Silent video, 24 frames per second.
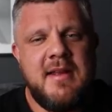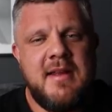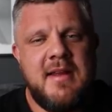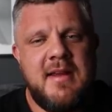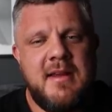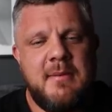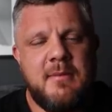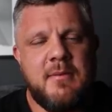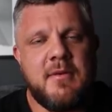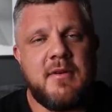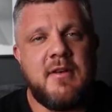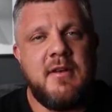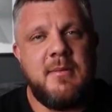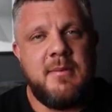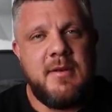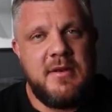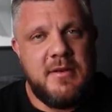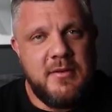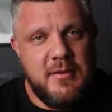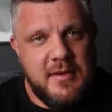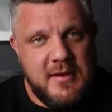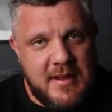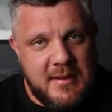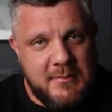We're going to be
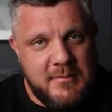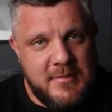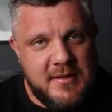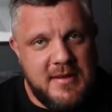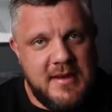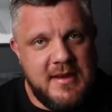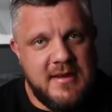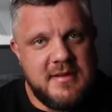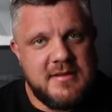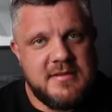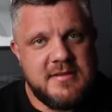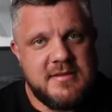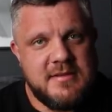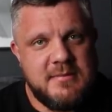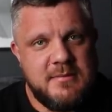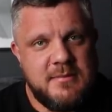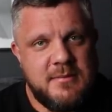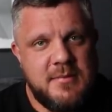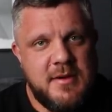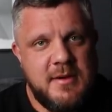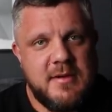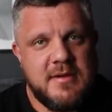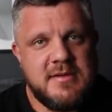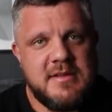doing updates
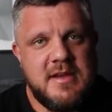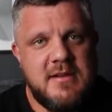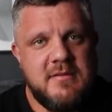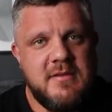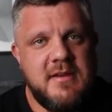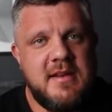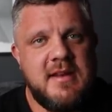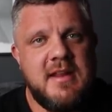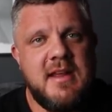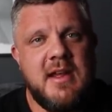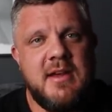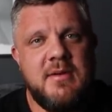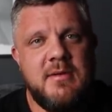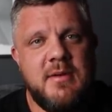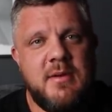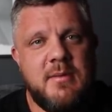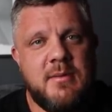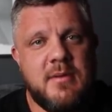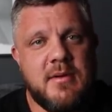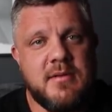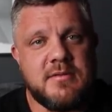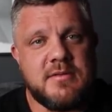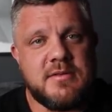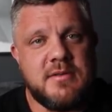pretty much every day out of
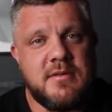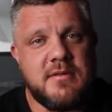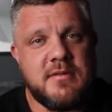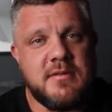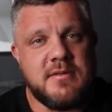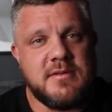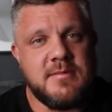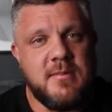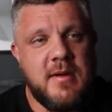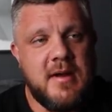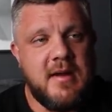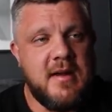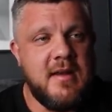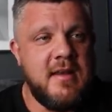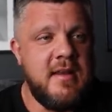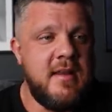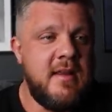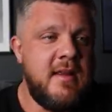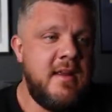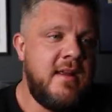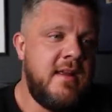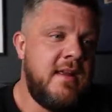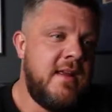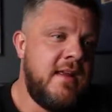World Strongest Man,
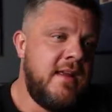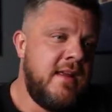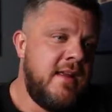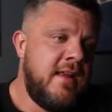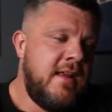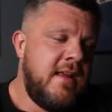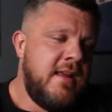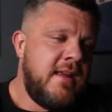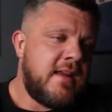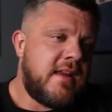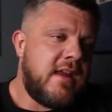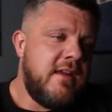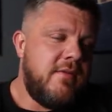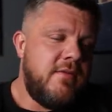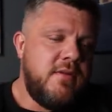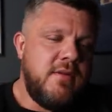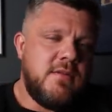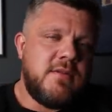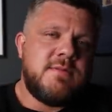giving